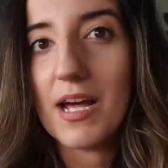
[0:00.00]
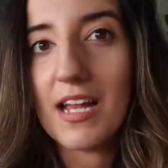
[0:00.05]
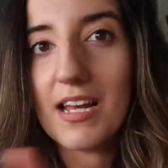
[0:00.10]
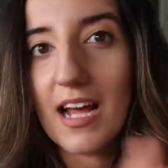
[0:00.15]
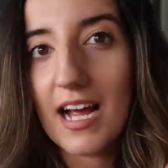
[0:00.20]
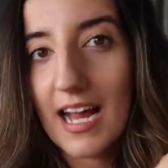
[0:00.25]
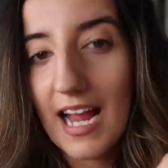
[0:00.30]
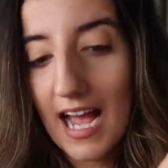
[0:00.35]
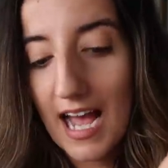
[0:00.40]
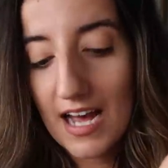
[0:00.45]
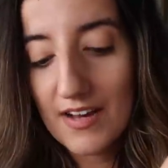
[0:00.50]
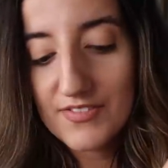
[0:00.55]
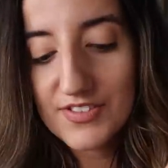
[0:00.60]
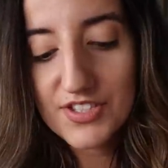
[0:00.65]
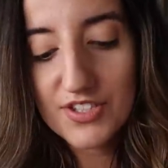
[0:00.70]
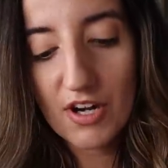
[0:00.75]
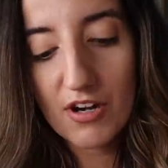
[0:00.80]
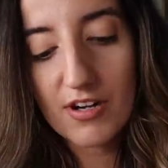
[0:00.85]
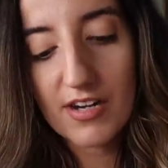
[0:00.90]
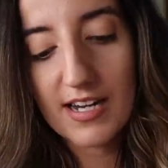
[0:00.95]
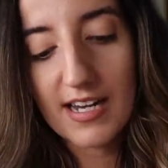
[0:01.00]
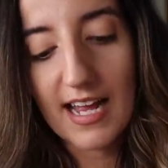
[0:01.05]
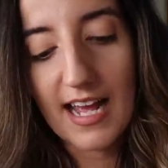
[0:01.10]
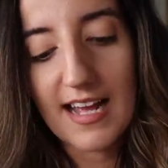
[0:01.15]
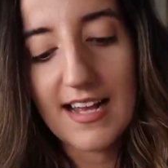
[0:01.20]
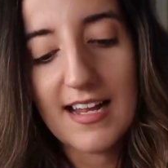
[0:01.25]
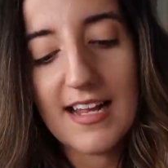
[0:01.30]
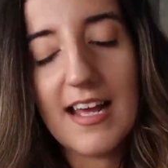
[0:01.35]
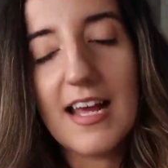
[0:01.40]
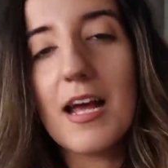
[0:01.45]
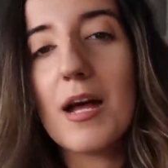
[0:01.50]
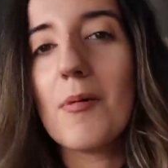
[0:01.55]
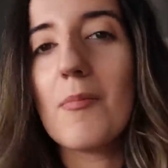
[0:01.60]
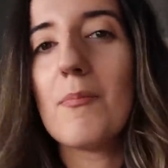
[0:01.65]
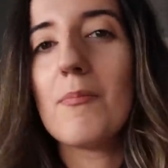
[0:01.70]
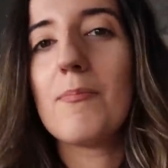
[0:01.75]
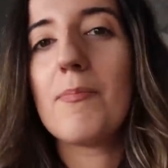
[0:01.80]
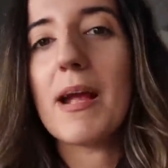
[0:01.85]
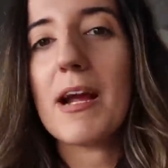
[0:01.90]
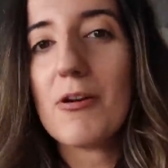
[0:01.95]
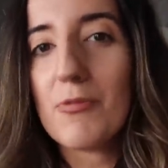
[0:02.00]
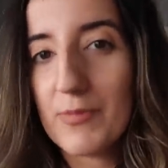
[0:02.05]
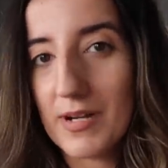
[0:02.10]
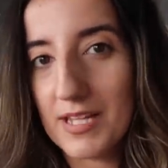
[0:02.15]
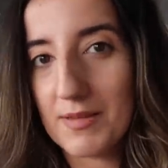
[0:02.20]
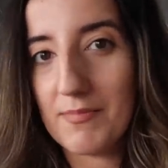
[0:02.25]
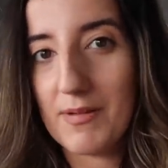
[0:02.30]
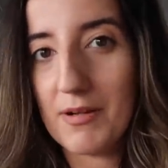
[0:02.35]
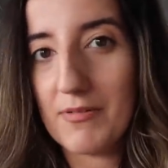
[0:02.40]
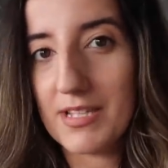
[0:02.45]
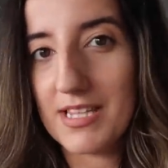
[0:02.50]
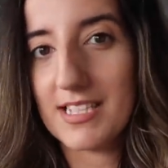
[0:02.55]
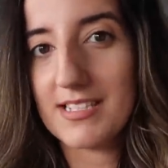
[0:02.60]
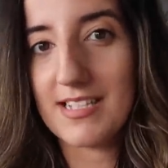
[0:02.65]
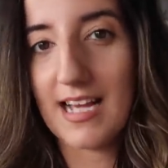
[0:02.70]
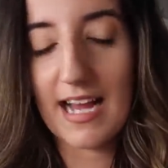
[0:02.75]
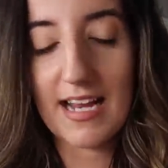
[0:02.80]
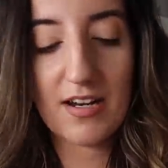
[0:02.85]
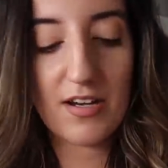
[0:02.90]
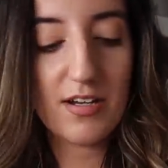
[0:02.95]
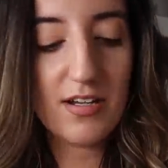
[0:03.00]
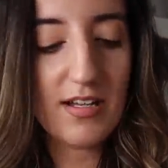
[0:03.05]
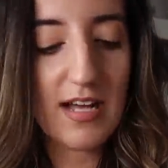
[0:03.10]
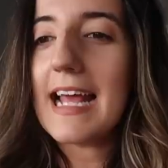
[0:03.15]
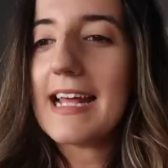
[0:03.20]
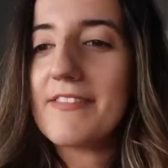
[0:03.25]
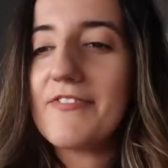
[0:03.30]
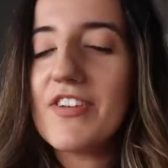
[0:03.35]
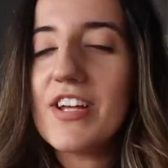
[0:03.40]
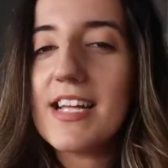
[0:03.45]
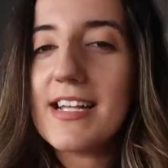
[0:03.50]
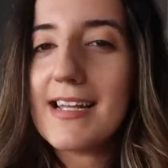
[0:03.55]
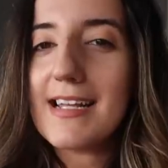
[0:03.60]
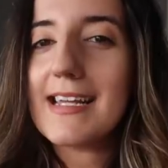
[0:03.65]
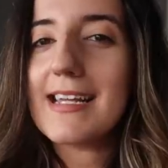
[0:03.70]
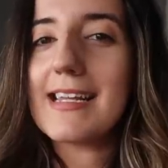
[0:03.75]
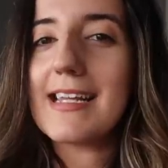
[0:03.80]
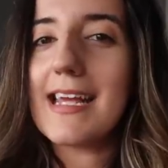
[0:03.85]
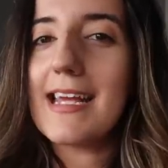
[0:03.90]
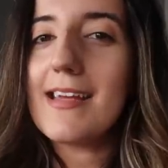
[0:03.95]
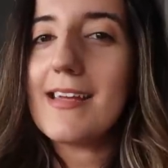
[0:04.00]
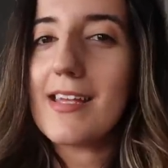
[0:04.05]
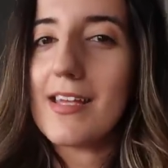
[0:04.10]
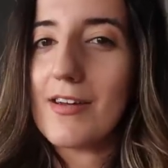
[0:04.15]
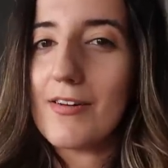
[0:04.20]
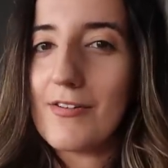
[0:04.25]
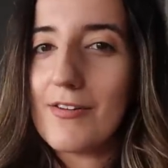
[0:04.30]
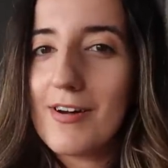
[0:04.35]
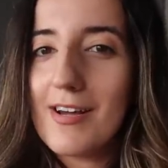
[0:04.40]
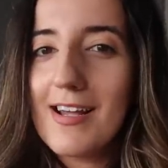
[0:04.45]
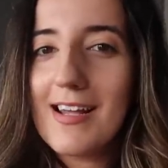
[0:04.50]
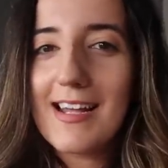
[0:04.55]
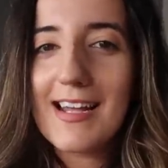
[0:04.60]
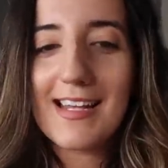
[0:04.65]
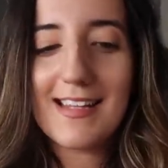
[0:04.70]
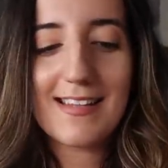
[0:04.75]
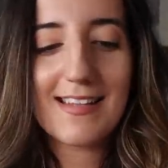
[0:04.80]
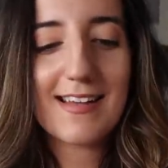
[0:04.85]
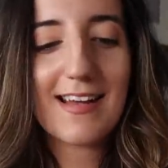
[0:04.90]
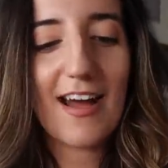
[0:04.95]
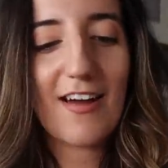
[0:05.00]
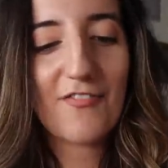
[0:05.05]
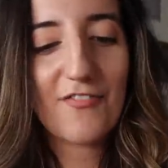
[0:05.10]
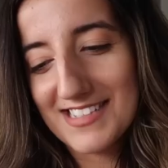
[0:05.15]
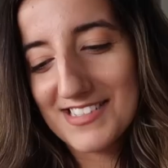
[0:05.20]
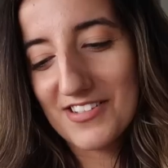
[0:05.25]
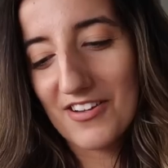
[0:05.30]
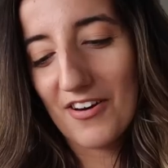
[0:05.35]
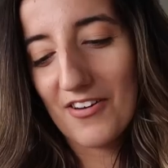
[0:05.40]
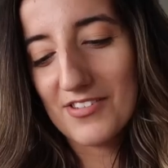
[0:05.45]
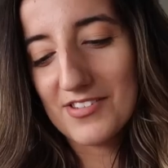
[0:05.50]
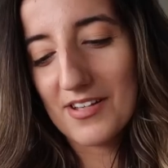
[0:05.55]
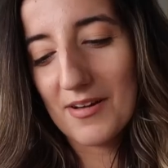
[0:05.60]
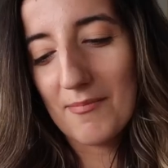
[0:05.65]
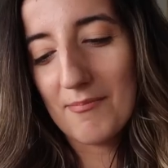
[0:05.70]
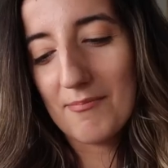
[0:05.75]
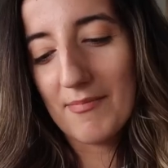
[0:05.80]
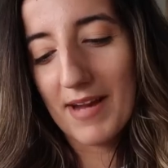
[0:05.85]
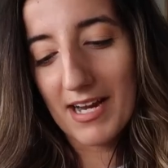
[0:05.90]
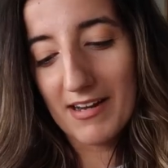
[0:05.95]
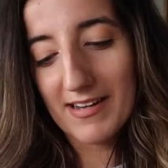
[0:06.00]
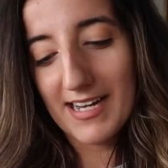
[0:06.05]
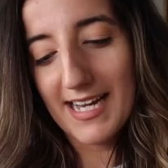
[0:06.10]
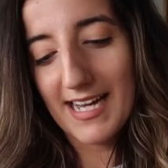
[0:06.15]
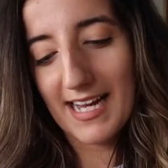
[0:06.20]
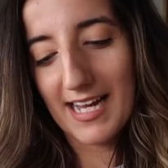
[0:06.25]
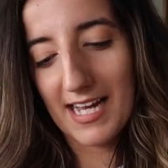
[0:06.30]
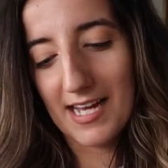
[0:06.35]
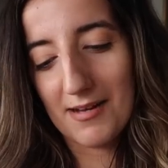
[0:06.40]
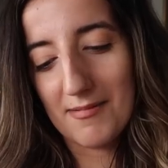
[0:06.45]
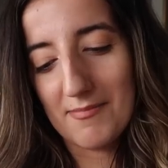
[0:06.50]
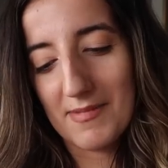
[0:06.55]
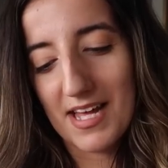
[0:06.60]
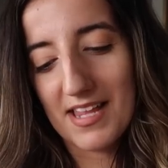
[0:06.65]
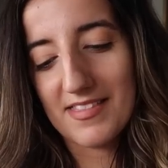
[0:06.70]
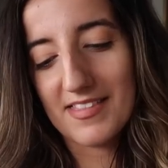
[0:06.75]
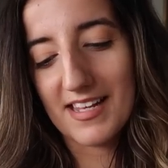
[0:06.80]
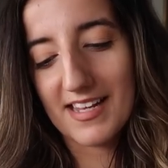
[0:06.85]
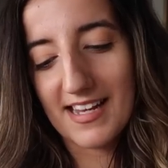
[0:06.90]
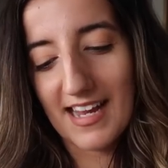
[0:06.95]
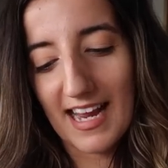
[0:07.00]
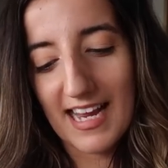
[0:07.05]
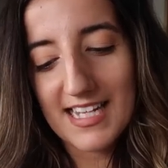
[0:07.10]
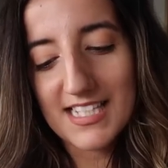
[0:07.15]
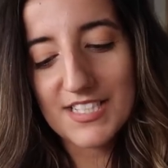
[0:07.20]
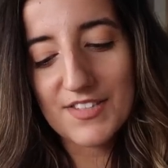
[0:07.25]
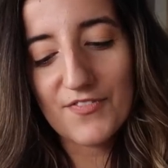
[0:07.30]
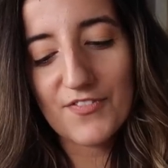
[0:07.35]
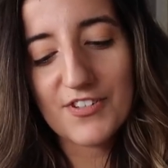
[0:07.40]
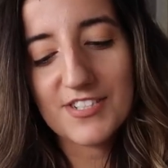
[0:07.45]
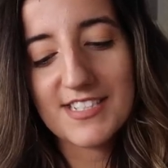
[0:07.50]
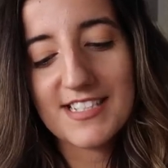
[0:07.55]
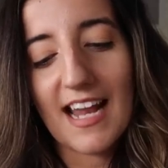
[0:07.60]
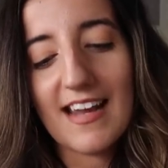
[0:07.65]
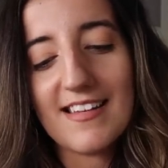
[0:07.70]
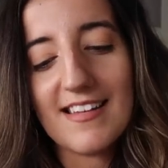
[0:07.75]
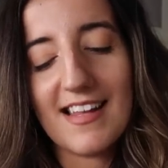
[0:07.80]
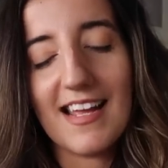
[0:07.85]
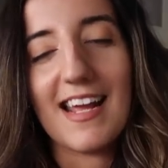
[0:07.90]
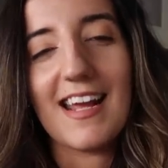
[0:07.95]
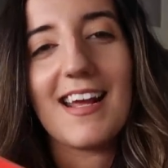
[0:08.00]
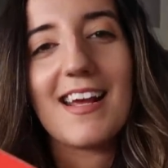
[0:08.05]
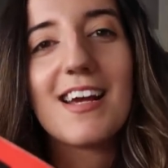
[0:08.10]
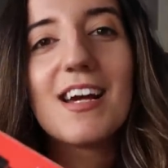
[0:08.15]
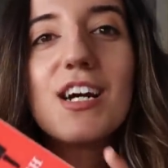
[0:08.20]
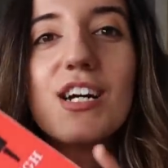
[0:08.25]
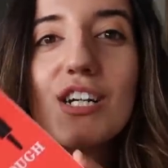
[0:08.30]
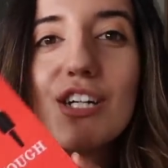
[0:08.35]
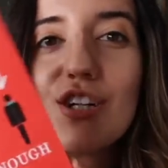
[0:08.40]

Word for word: and I have started it. Bear with me with the title. I feel like it can hit you in the gut. It's called Marry Him, The Case for Settling